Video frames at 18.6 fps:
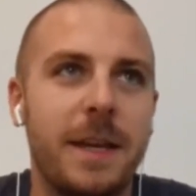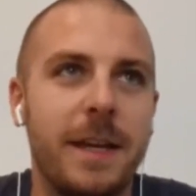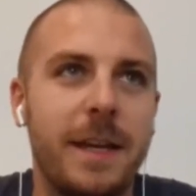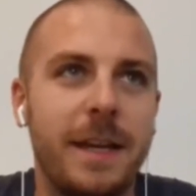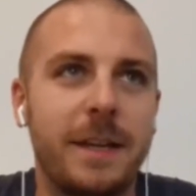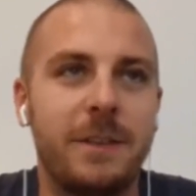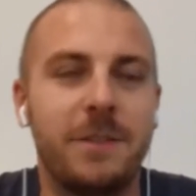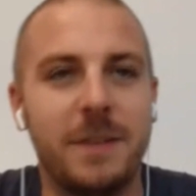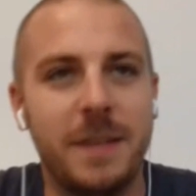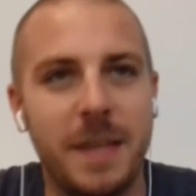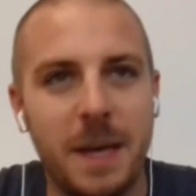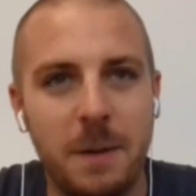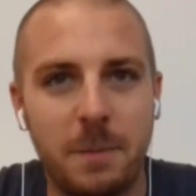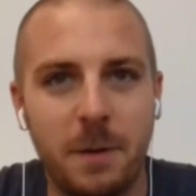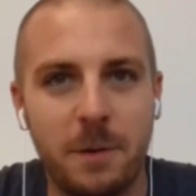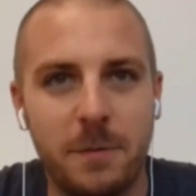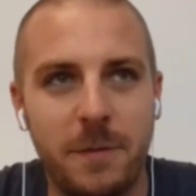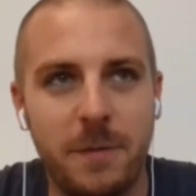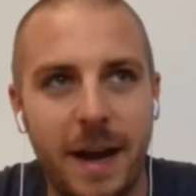it's
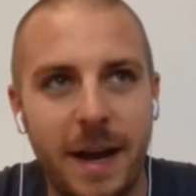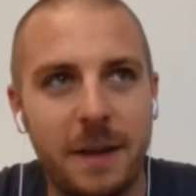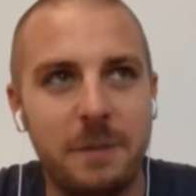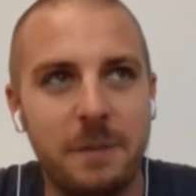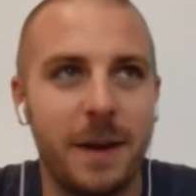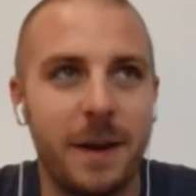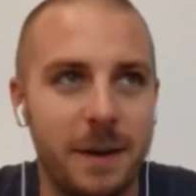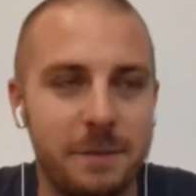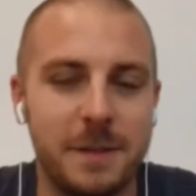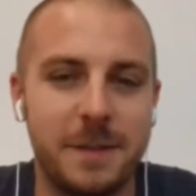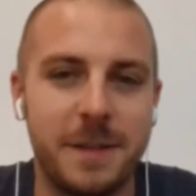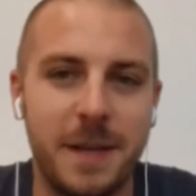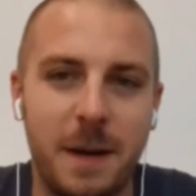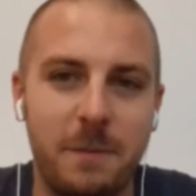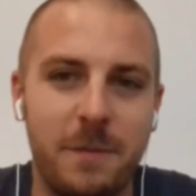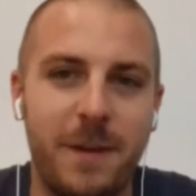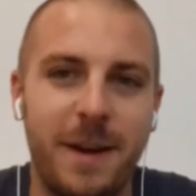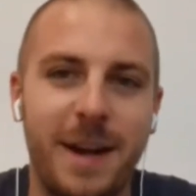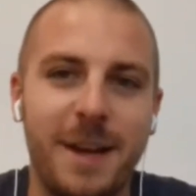number 5 out of the
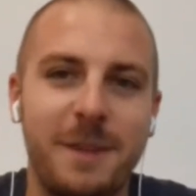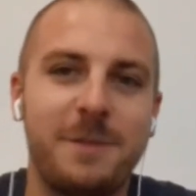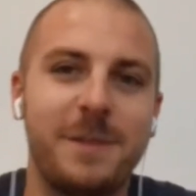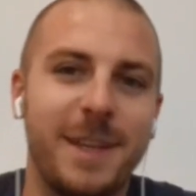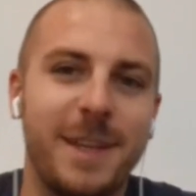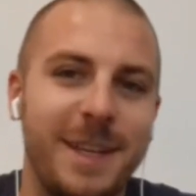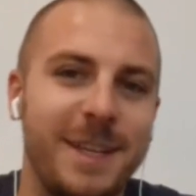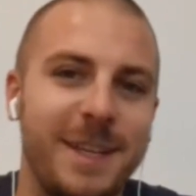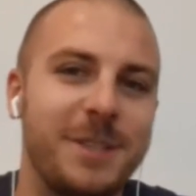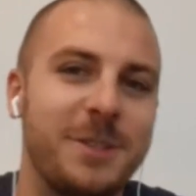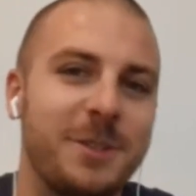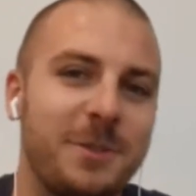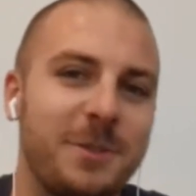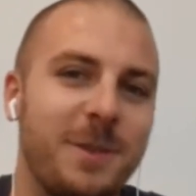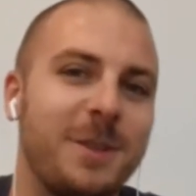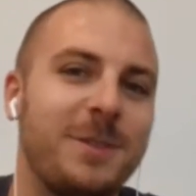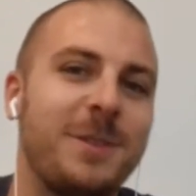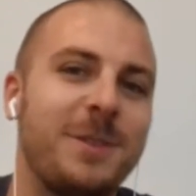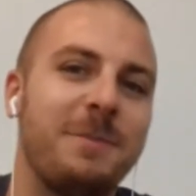top 5, that he just
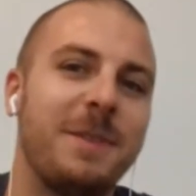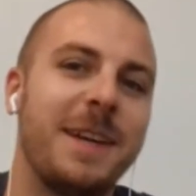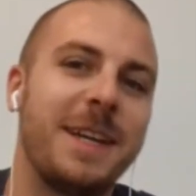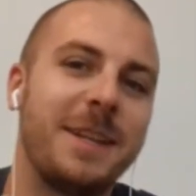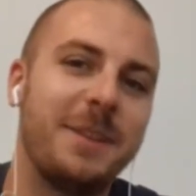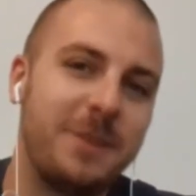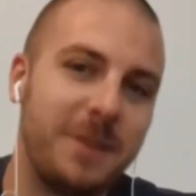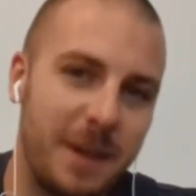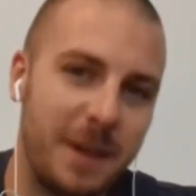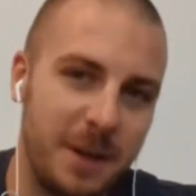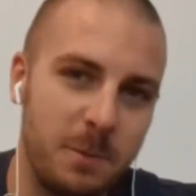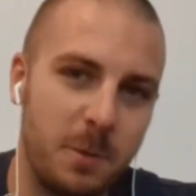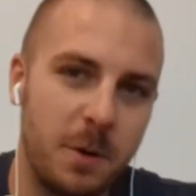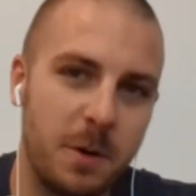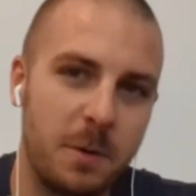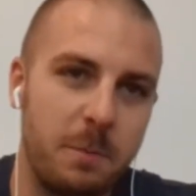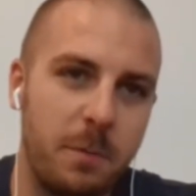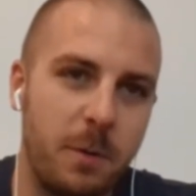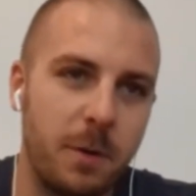wants to make it sound
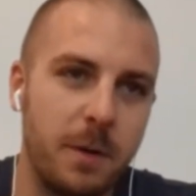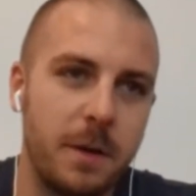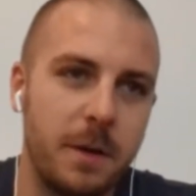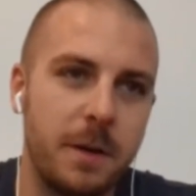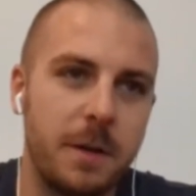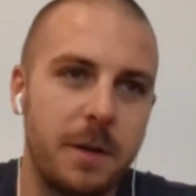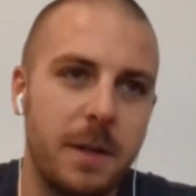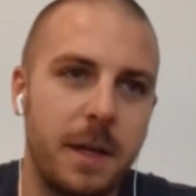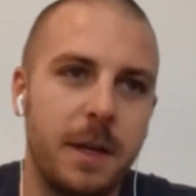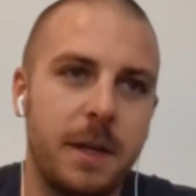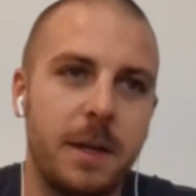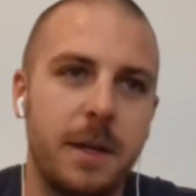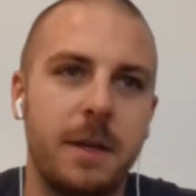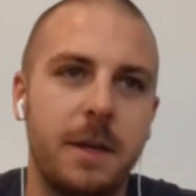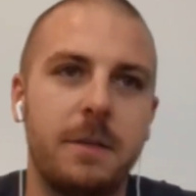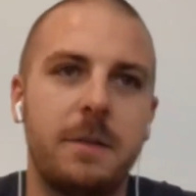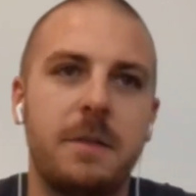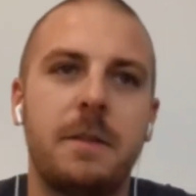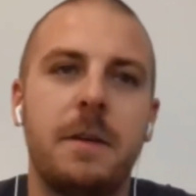more important than it
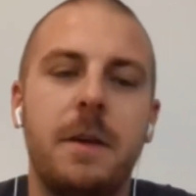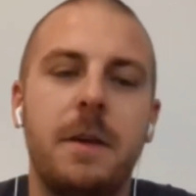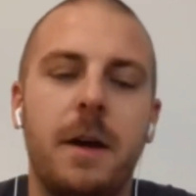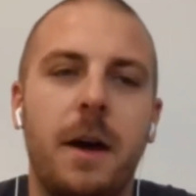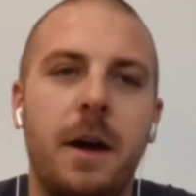is.